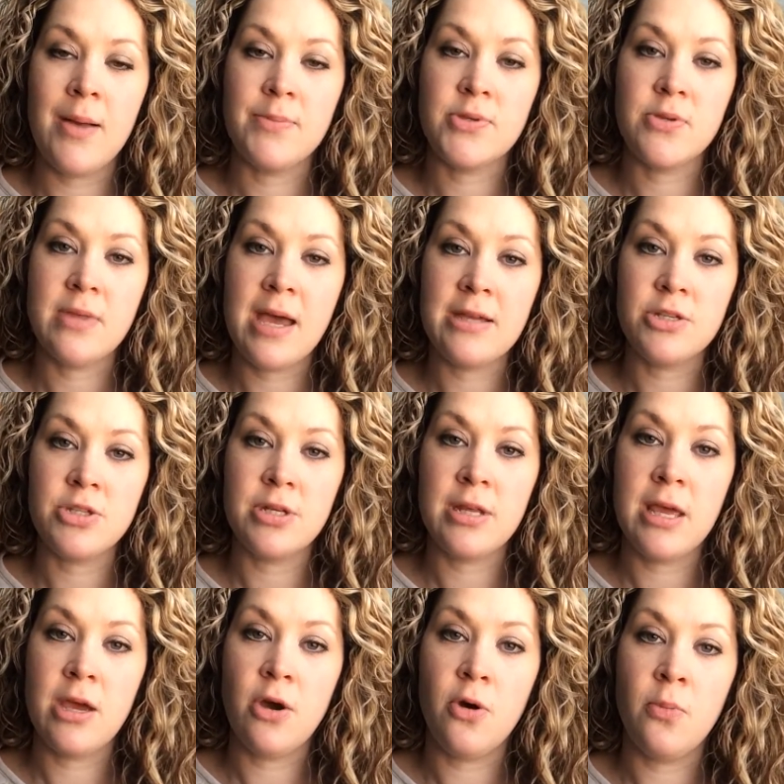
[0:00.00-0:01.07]
So that should
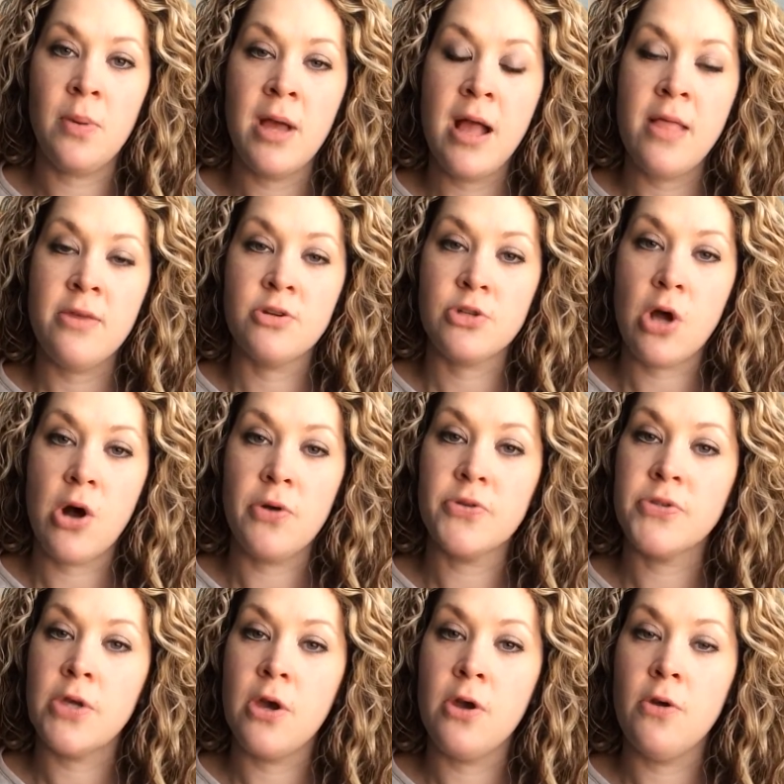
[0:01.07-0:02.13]
help. There's
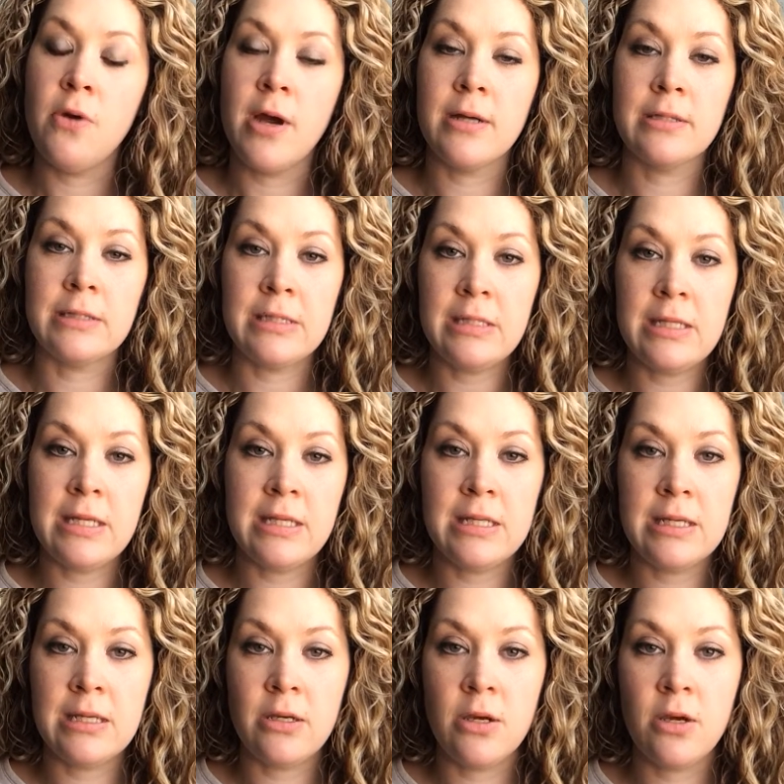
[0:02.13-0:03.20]
also a clean
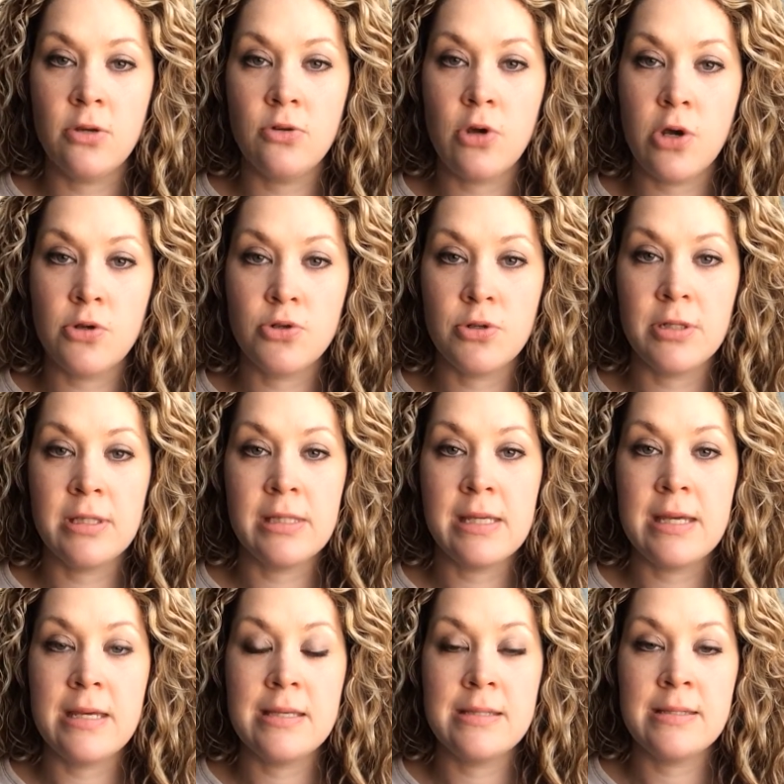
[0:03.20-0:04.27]
eating grocery
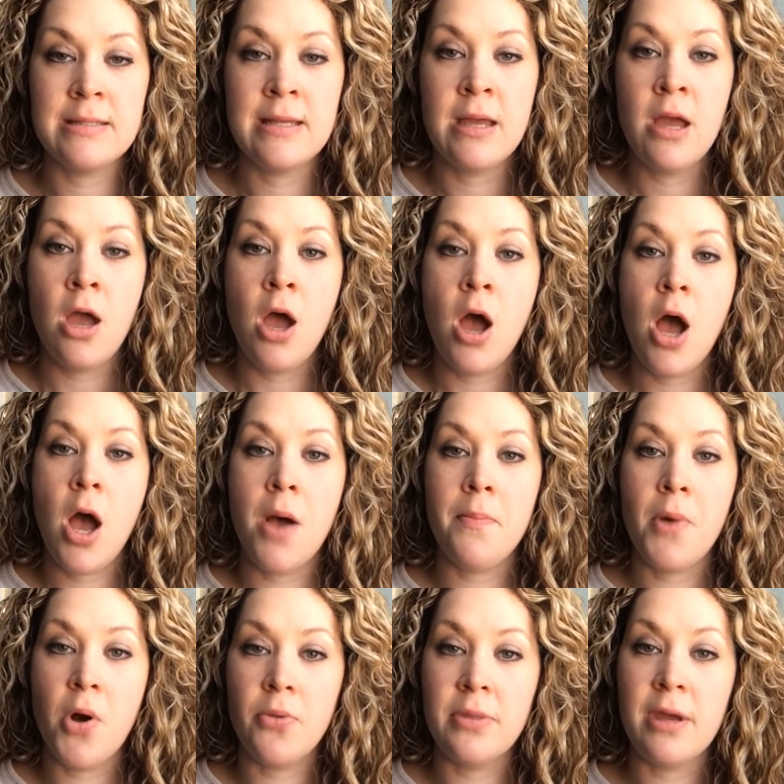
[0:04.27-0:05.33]
list
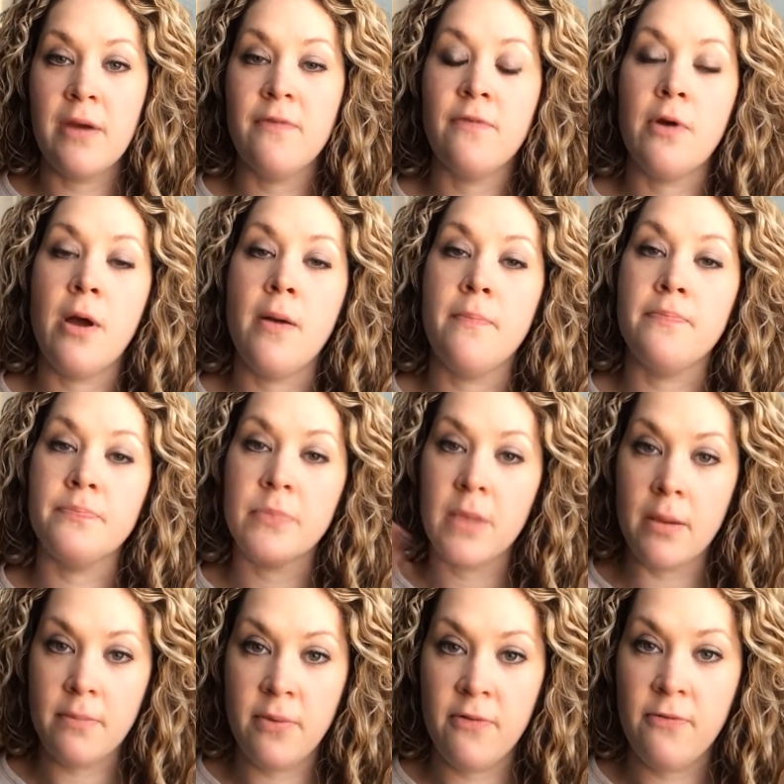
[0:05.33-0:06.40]
on there from
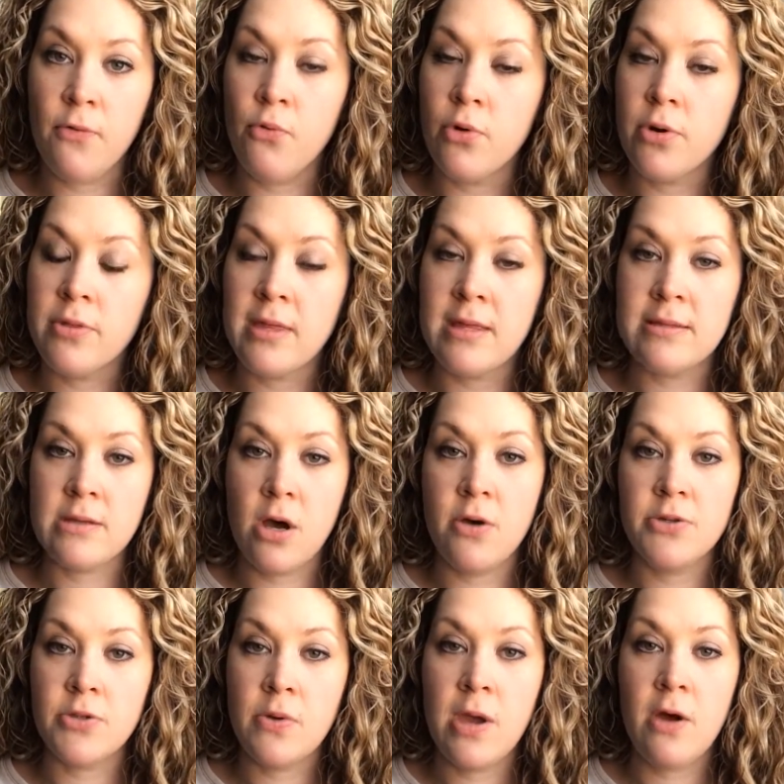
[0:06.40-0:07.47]
before that's
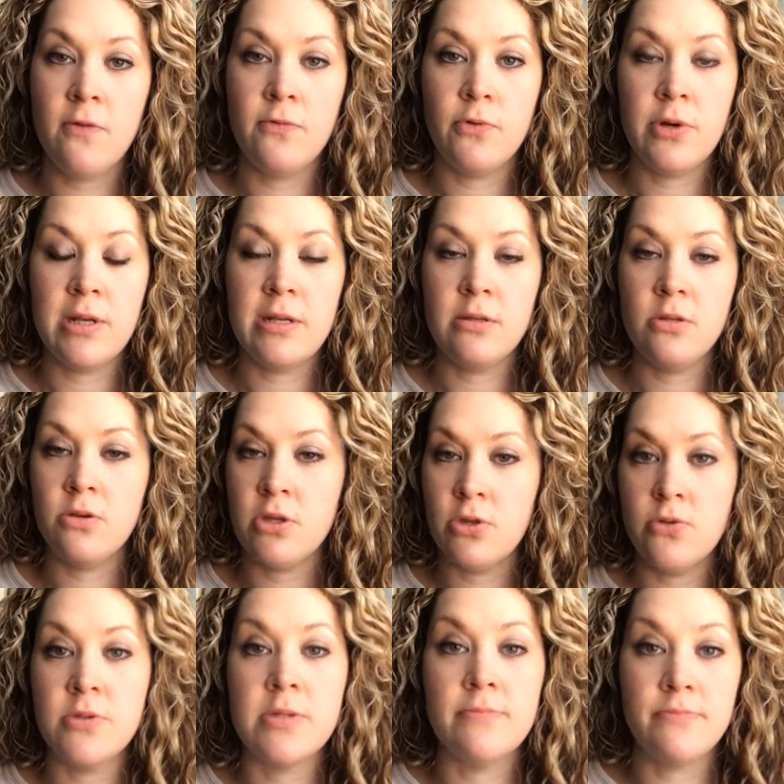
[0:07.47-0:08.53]
also helpful, and you can
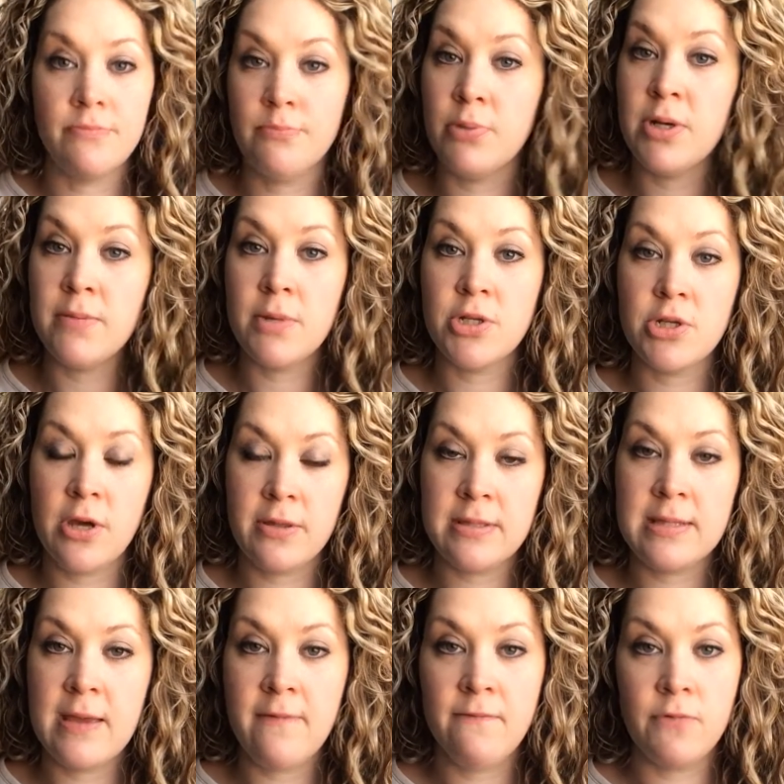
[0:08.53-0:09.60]
use pretty much all the
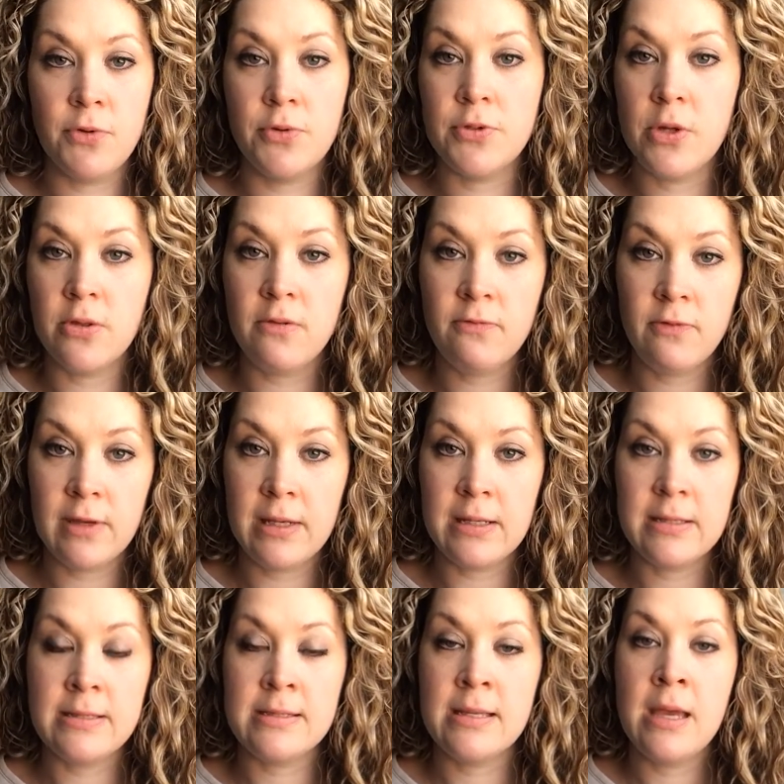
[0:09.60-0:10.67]
same foods on the
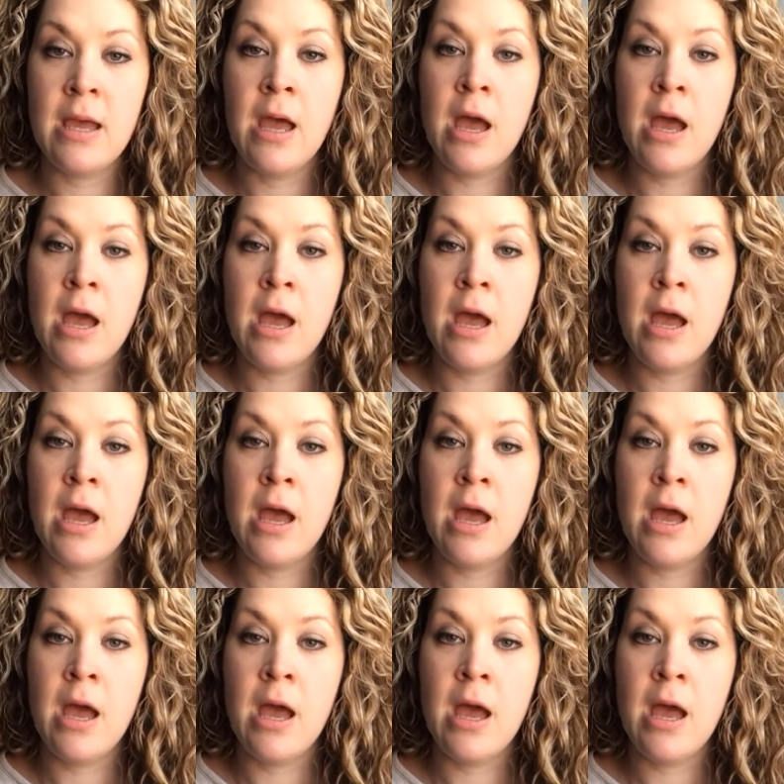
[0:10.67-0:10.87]
fix.